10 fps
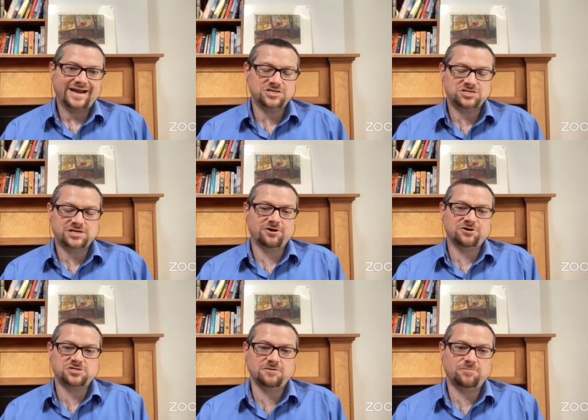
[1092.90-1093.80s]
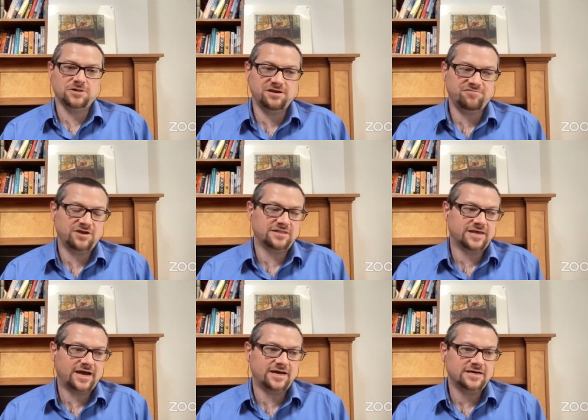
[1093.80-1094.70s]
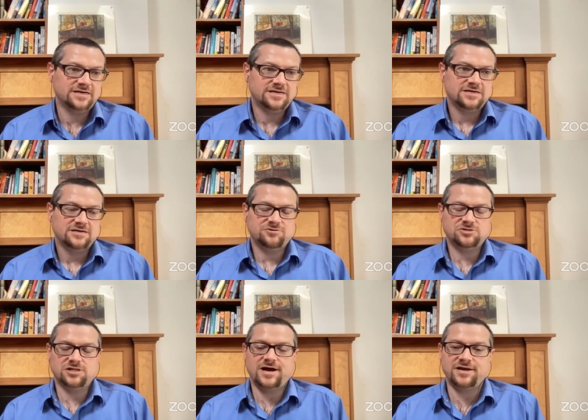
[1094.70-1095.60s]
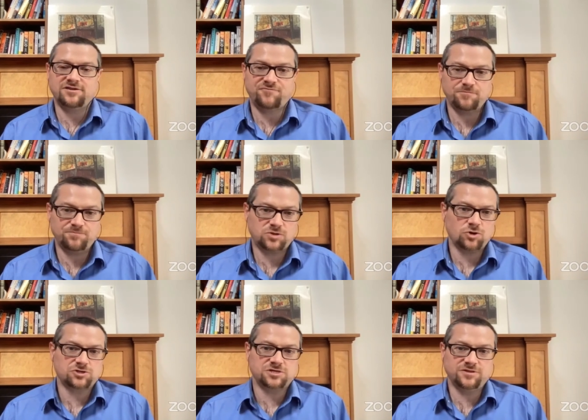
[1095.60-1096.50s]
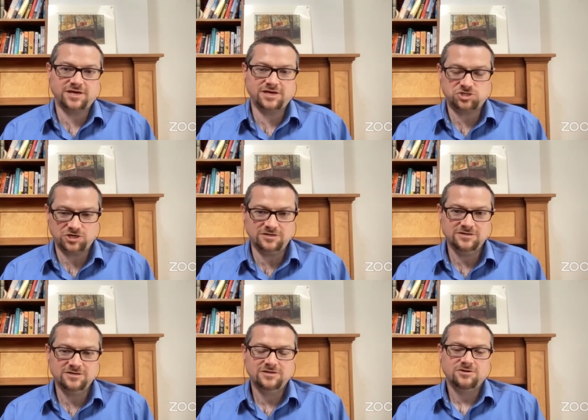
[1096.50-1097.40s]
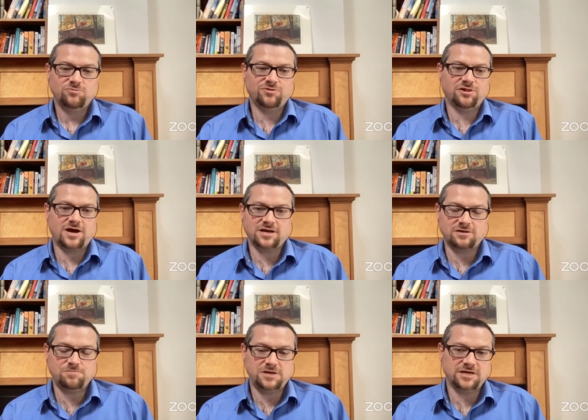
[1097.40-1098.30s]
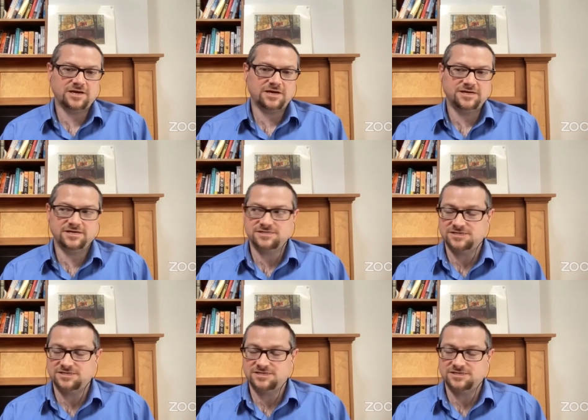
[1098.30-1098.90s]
And it scared us into believing that there's a lot of different cooks in the kitchen with a lot of competing ideas.